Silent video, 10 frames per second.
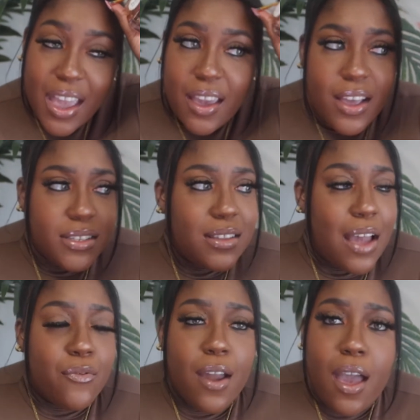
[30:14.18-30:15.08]
It's
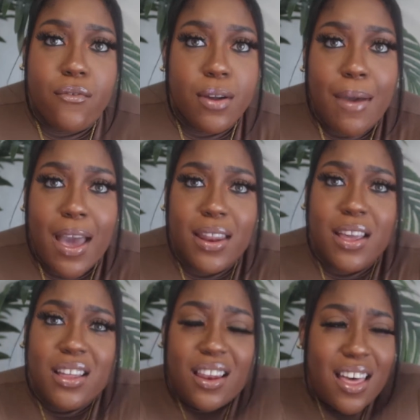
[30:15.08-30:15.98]
not for
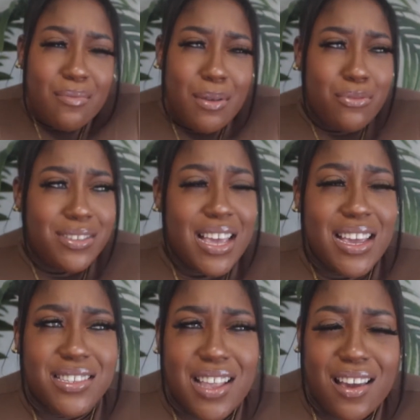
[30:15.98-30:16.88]
everybody. A lot of people say
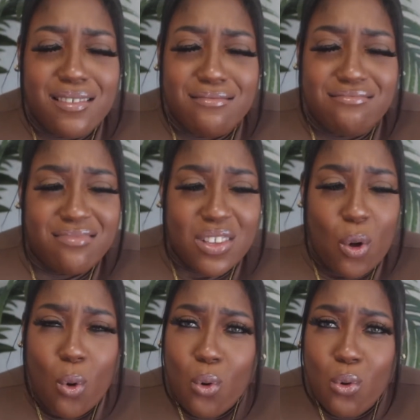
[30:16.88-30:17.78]
it's like
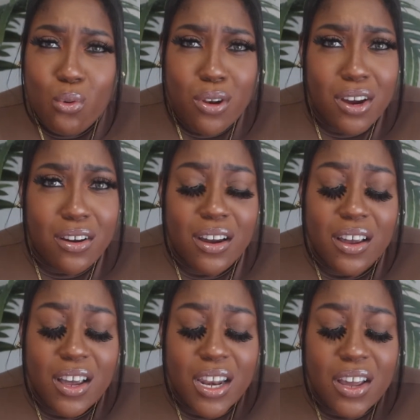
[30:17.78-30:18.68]
old, or
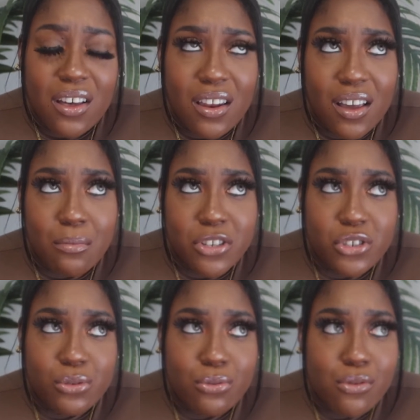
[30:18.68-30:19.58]
they call it like
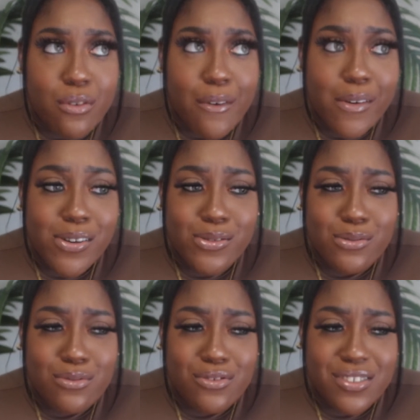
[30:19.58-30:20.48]
mature or
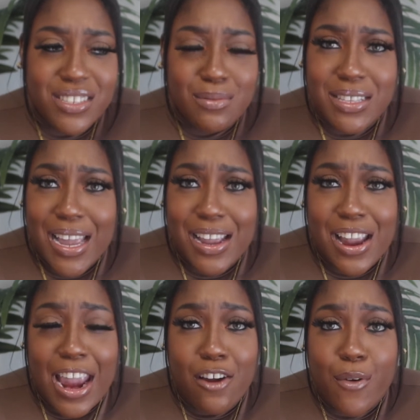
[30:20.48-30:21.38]
old, or it smells like
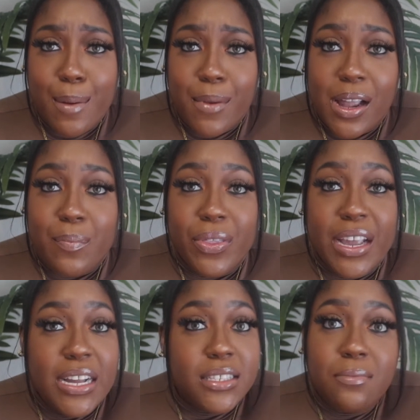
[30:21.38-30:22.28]
your grandma.
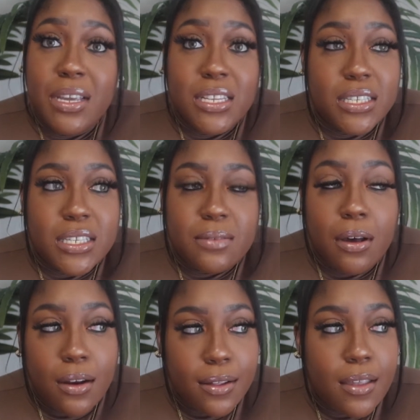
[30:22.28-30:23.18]
To me, it doesn't
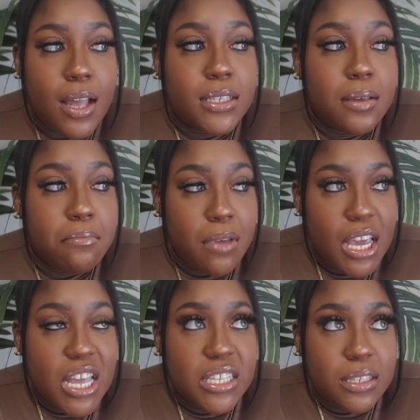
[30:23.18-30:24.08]
smell like that. To
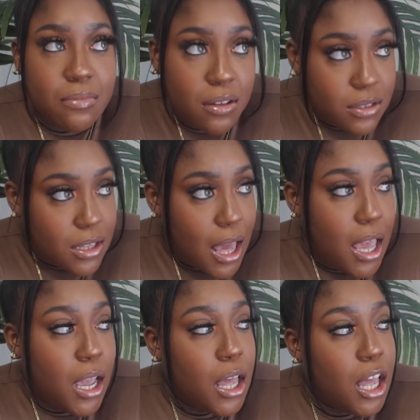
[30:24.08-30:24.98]
me, it smells like